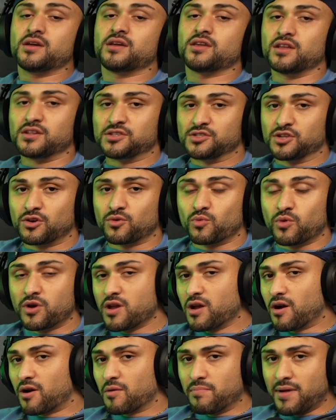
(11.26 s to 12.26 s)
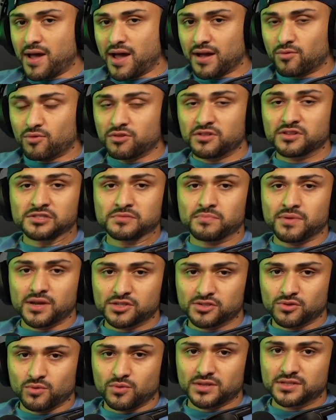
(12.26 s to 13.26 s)
Yes, sir. We are back with a
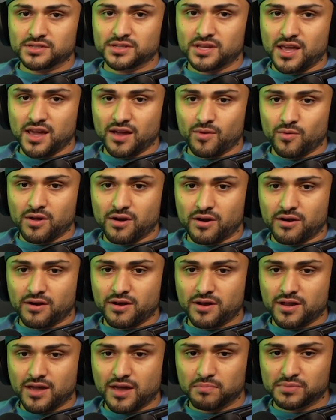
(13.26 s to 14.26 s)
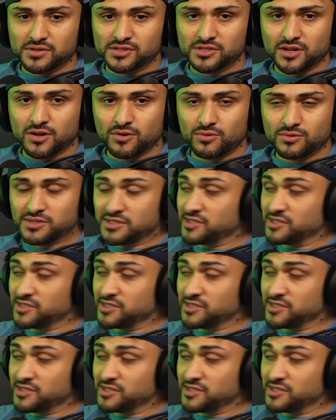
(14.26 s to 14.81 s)
special one today. We are on episode